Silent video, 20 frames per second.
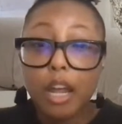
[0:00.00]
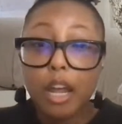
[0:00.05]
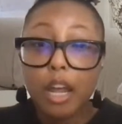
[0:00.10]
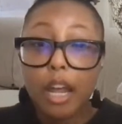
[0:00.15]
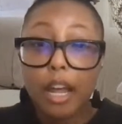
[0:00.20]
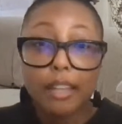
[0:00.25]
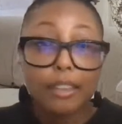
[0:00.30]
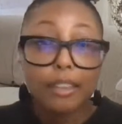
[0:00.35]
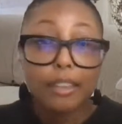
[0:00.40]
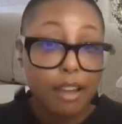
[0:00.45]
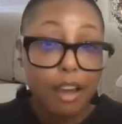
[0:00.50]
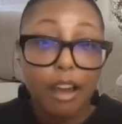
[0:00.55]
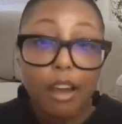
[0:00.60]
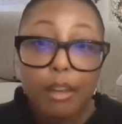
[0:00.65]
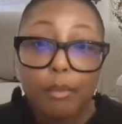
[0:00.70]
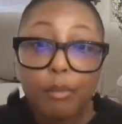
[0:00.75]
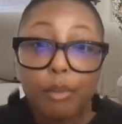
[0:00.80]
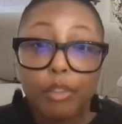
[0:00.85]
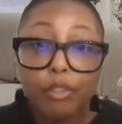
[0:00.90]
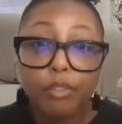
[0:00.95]
at the
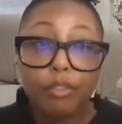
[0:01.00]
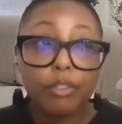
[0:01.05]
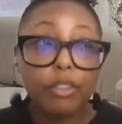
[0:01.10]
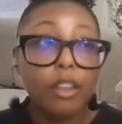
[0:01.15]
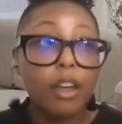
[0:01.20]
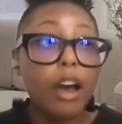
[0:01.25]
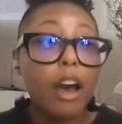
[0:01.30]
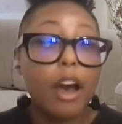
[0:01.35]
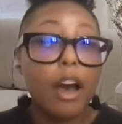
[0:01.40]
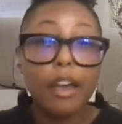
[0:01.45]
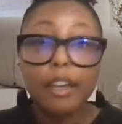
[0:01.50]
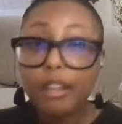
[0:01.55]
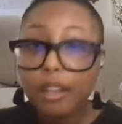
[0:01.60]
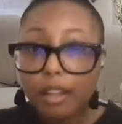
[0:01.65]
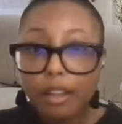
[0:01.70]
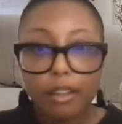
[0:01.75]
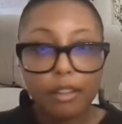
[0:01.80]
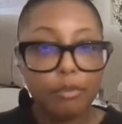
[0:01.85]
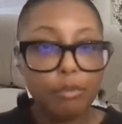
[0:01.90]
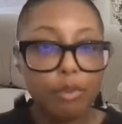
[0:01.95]
time, with the height
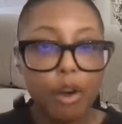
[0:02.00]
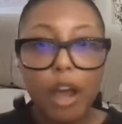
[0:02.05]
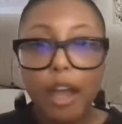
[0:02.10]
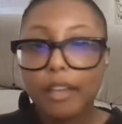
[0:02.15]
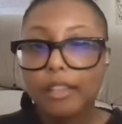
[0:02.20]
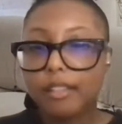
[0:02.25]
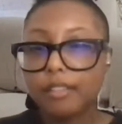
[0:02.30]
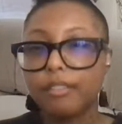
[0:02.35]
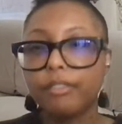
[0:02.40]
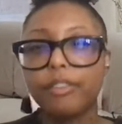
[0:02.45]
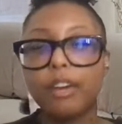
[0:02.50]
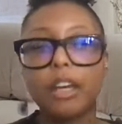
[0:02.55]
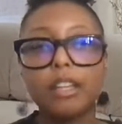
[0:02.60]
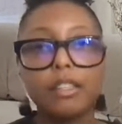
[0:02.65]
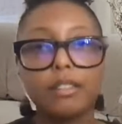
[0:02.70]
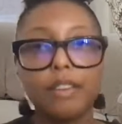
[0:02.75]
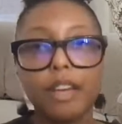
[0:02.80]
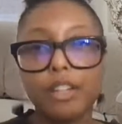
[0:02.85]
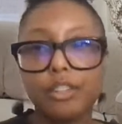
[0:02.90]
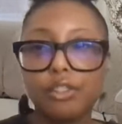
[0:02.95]
and rise of fast
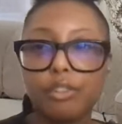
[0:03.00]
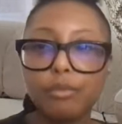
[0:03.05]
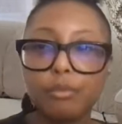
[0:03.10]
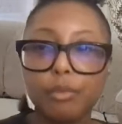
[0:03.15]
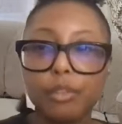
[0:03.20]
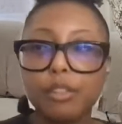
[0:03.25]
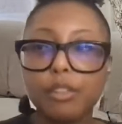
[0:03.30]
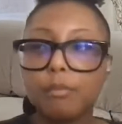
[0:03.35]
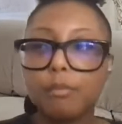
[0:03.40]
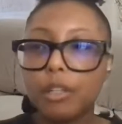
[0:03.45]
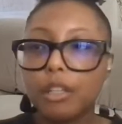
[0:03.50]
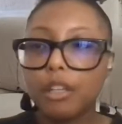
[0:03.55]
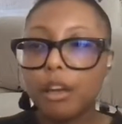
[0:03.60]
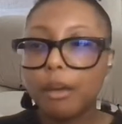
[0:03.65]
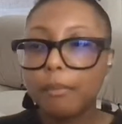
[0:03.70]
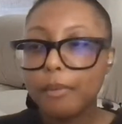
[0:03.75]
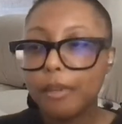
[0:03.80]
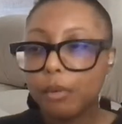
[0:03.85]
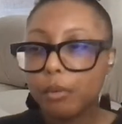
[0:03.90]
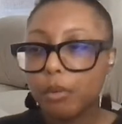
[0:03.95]
fashion, was
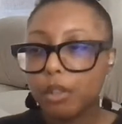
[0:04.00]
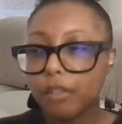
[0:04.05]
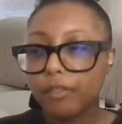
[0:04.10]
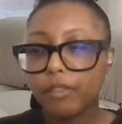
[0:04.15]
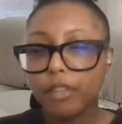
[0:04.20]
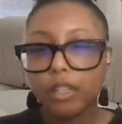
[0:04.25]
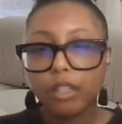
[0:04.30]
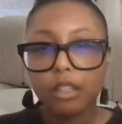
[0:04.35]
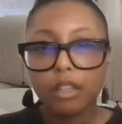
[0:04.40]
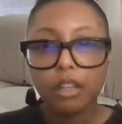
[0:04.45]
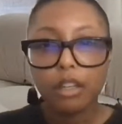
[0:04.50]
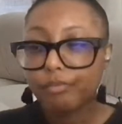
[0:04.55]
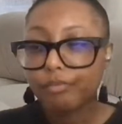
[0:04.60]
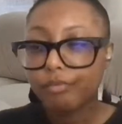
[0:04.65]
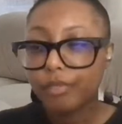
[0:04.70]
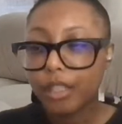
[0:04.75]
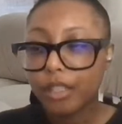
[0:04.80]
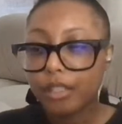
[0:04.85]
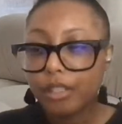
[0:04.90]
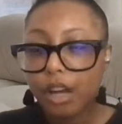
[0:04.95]
becoming one of the
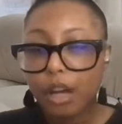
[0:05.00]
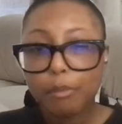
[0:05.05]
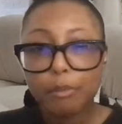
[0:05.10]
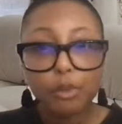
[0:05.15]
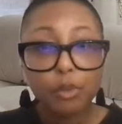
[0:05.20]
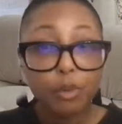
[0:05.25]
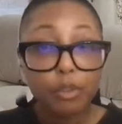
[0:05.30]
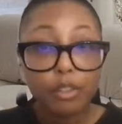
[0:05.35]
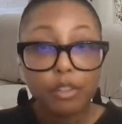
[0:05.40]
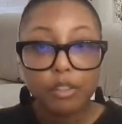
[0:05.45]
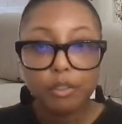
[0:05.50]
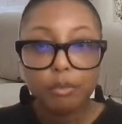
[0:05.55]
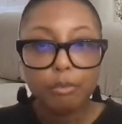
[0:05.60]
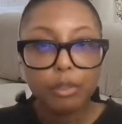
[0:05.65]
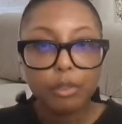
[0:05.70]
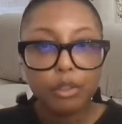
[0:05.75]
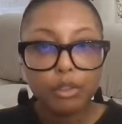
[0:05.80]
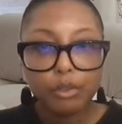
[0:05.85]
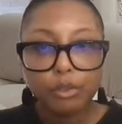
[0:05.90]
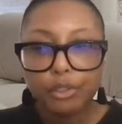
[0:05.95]
top sources of
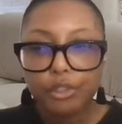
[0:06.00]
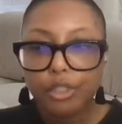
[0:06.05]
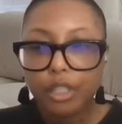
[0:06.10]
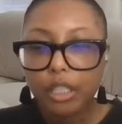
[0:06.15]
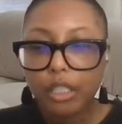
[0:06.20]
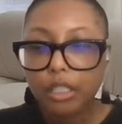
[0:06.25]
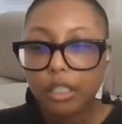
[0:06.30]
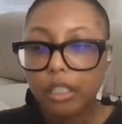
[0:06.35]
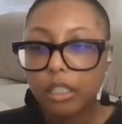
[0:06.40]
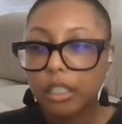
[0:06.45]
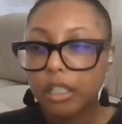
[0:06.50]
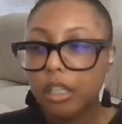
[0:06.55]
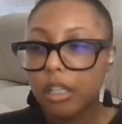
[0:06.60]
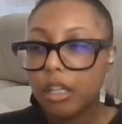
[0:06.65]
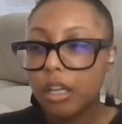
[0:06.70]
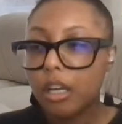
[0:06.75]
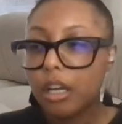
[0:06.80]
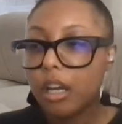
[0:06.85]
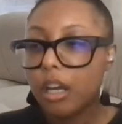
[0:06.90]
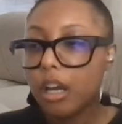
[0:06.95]
pollution
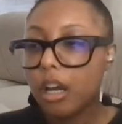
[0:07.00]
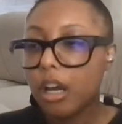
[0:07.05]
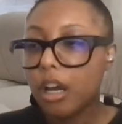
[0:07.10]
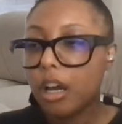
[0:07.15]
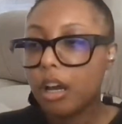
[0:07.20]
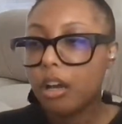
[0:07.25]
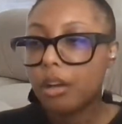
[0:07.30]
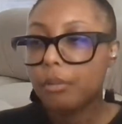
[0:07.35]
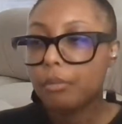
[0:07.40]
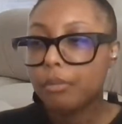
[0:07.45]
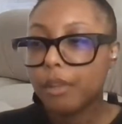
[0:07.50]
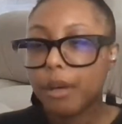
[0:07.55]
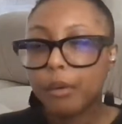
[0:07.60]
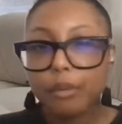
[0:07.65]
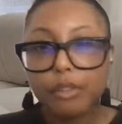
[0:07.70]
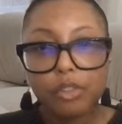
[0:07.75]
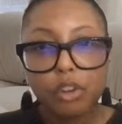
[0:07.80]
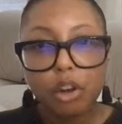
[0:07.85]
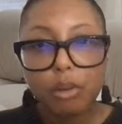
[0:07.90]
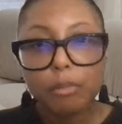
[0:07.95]
that
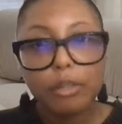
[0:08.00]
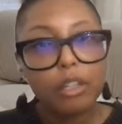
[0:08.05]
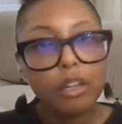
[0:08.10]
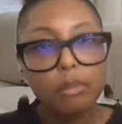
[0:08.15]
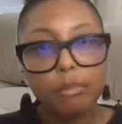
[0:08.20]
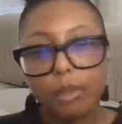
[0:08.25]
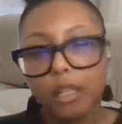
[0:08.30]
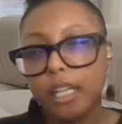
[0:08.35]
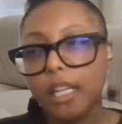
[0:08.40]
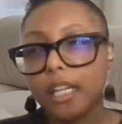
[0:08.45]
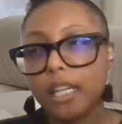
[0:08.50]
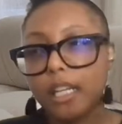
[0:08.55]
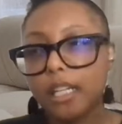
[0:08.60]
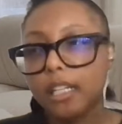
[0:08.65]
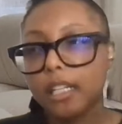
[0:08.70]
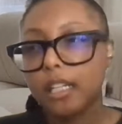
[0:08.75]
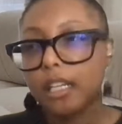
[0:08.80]
was harming our planet.